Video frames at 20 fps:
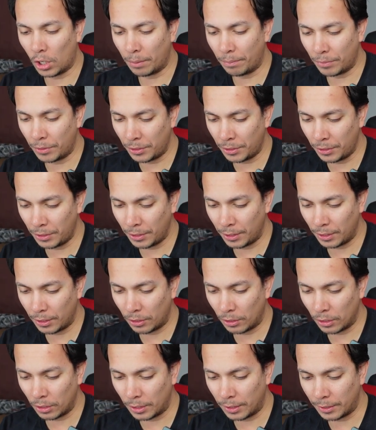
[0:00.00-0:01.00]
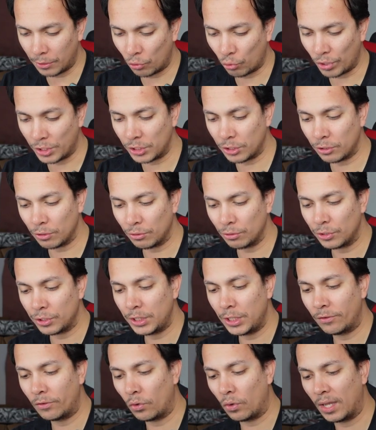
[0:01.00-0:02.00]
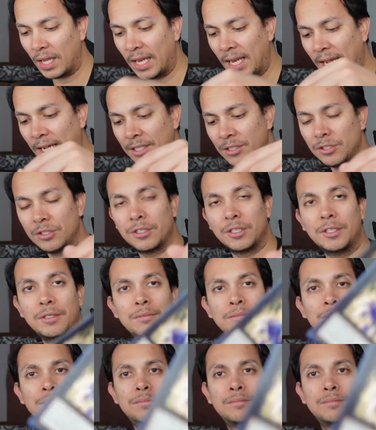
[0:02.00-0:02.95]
armored uh, Crystal Zero Lancer.